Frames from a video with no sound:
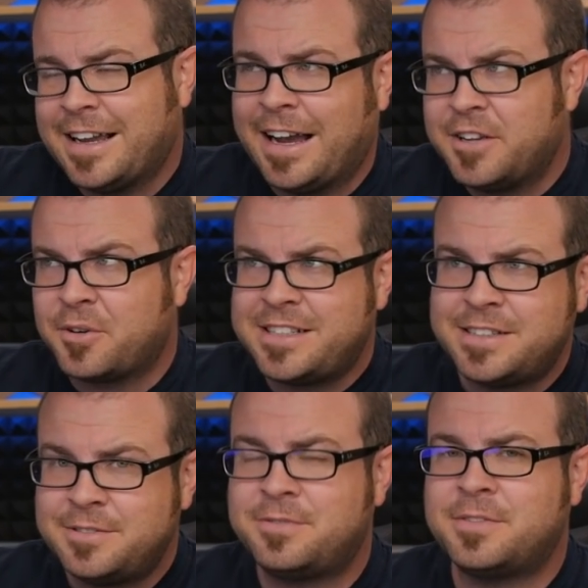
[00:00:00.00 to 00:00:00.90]

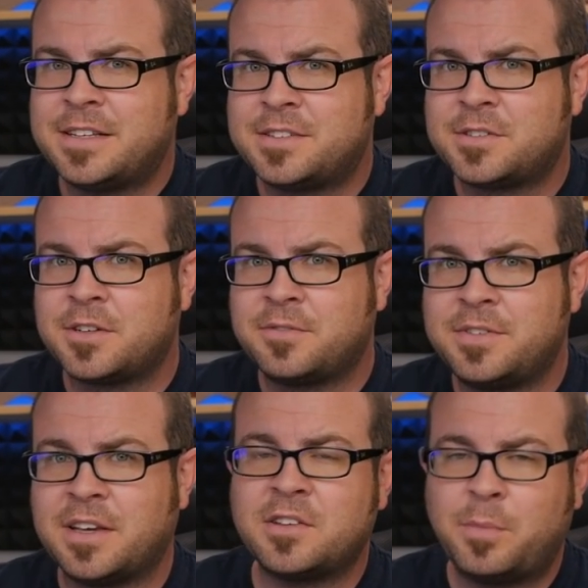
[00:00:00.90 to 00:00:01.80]
iterative that sort
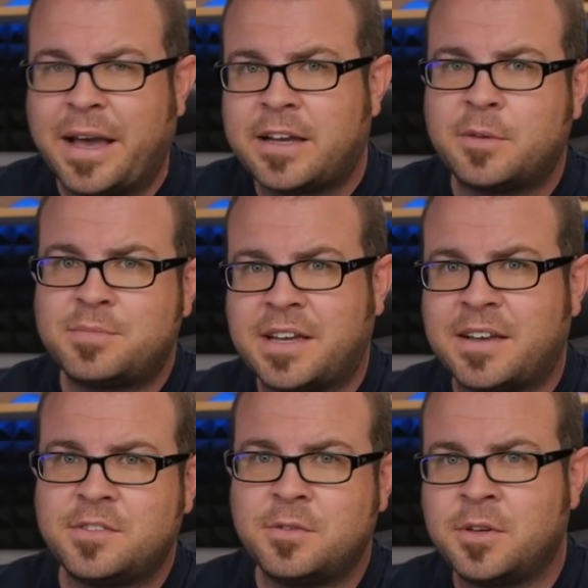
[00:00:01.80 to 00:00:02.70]
of does backups
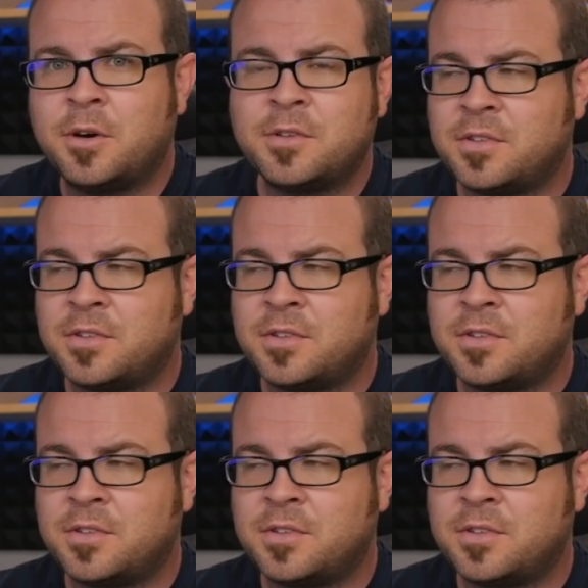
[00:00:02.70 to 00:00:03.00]
as you go,